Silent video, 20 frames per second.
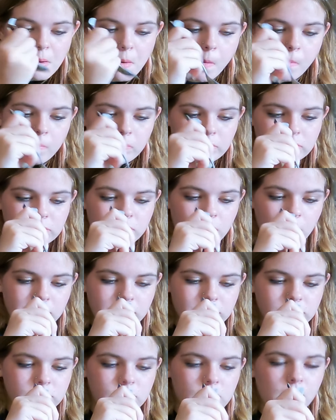Boom.
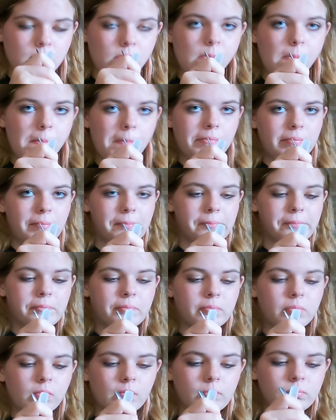
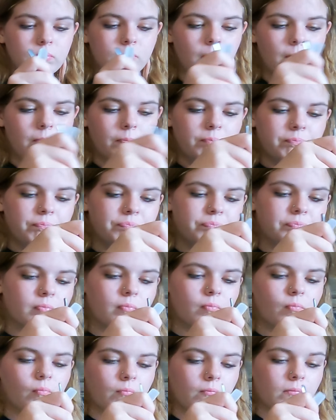Delicious. Hands
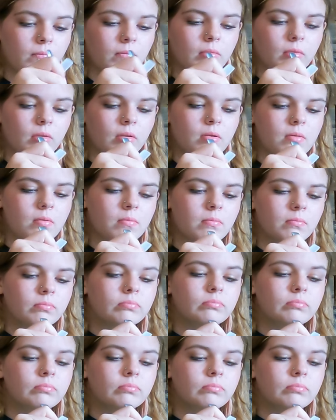down, fantastic.